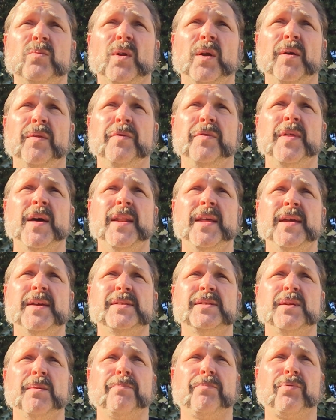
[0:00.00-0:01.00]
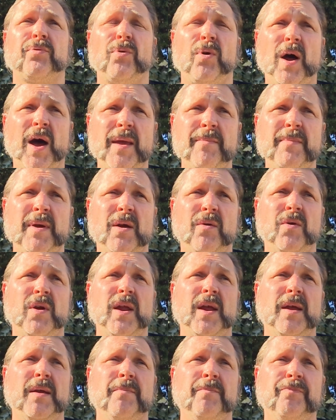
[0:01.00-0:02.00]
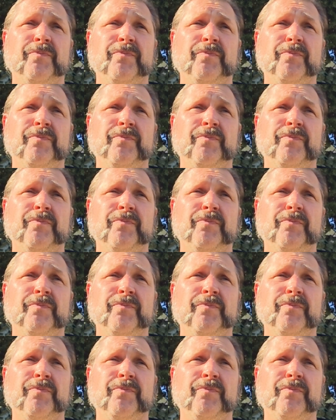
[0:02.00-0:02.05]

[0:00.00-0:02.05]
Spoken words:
that is the primary